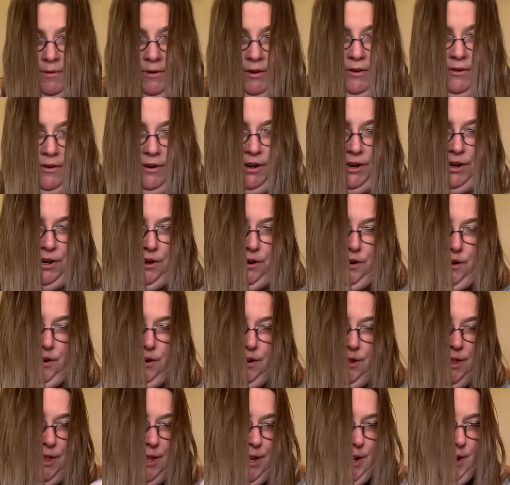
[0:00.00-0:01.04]
Credit
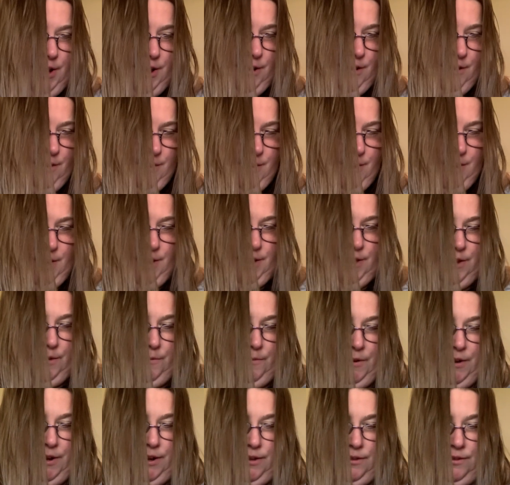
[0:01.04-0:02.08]
card there, and then
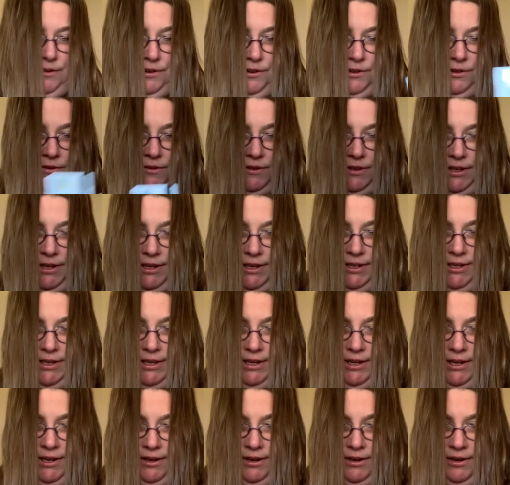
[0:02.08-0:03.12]
my other two things
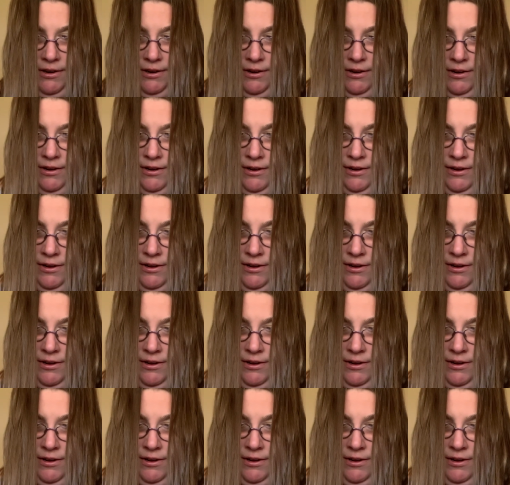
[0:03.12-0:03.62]
here.